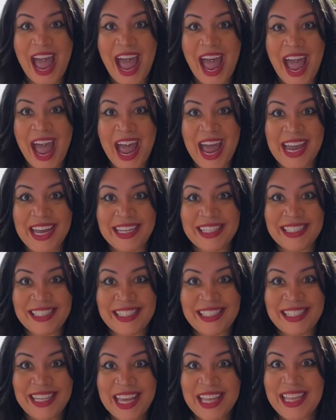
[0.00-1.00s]

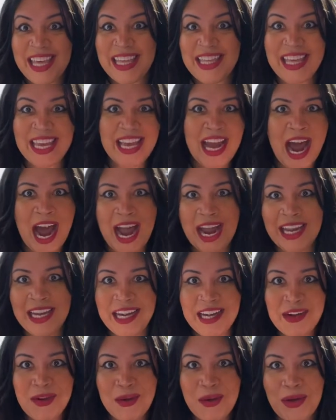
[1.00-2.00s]
and then they hide
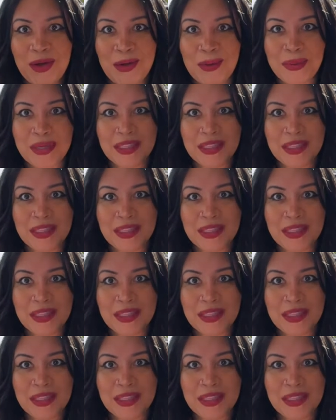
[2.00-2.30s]
it all